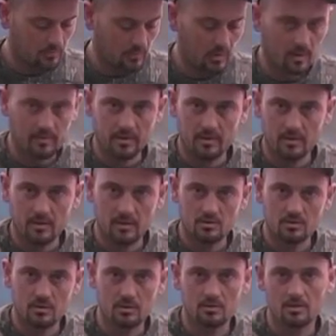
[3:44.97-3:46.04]
probably 1
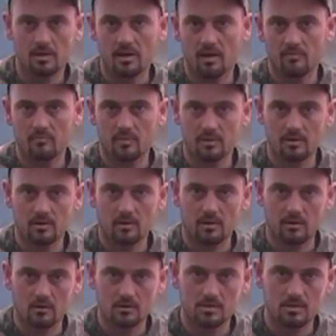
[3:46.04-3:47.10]
inch to 1.5 inches bigger
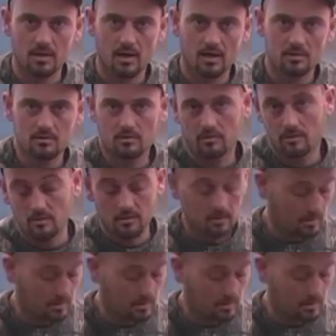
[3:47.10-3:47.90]
on all sides. Or you can cut